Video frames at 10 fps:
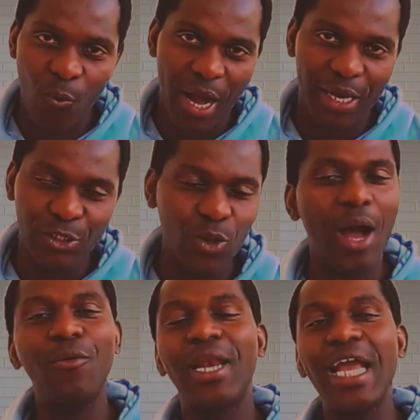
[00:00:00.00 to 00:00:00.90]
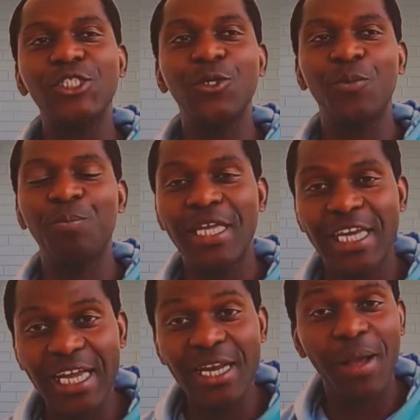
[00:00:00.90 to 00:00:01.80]
So I would like to begin
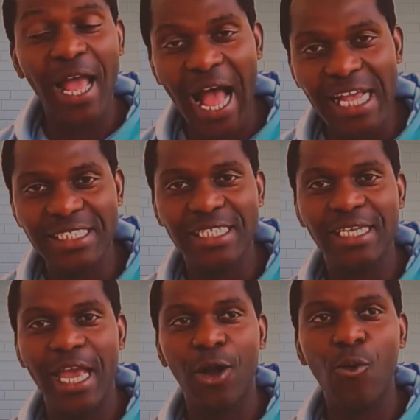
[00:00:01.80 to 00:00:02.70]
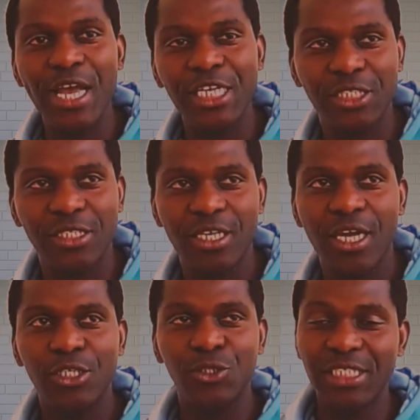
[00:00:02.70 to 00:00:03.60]
by asking a question to
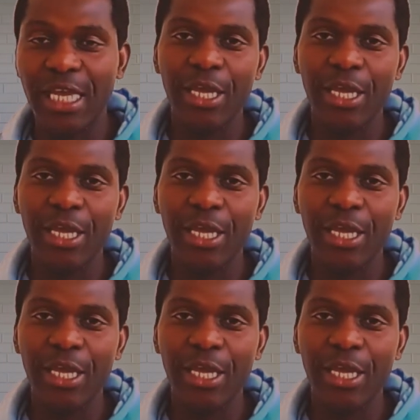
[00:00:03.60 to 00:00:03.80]
say,